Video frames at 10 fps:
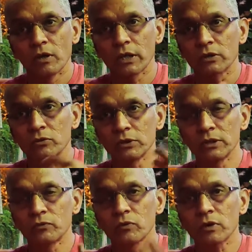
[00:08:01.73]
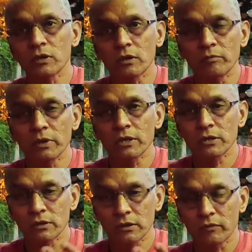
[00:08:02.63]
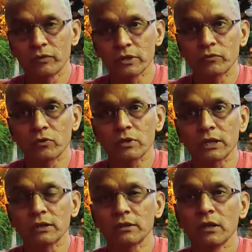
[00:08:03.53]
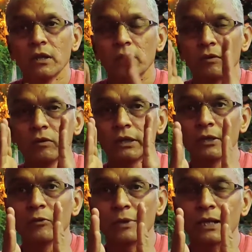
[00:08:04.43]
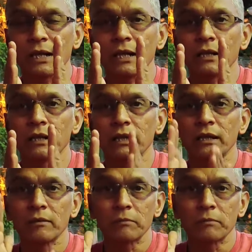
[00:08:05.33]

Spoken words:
Okay, so these 4 combinations of these 4 things will give me an identity.